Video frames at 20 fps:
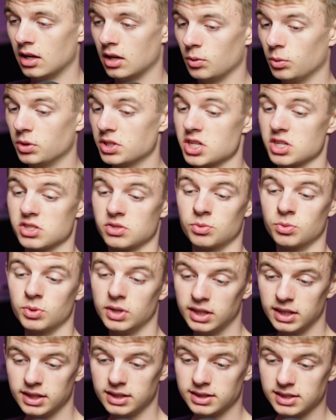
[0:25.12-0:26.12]
which is
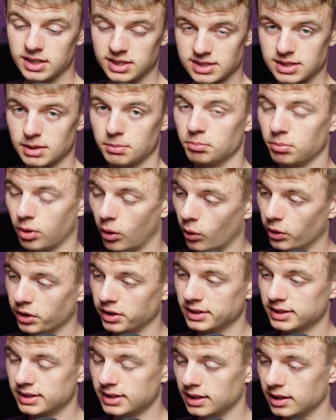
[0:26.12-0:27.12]
really
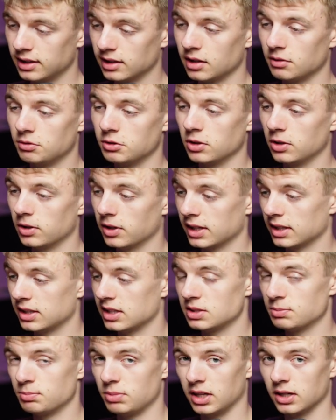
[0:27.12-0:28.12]
disappointing if you look at
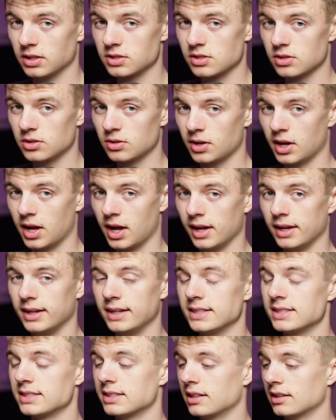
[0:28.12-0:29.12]
this picture,
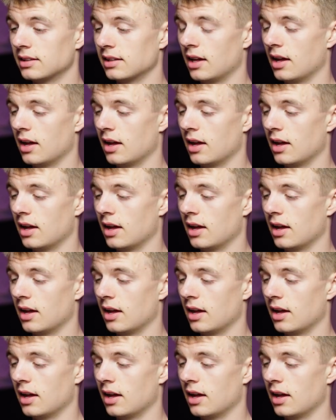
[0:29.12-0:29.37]
is that